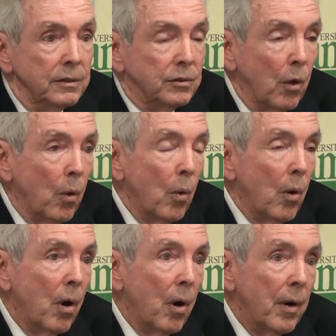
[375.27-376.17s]

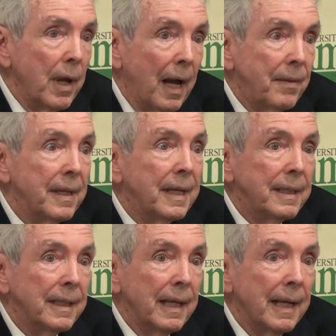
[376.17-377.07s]
So I
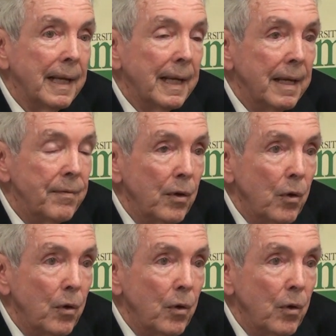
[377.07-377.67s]
think if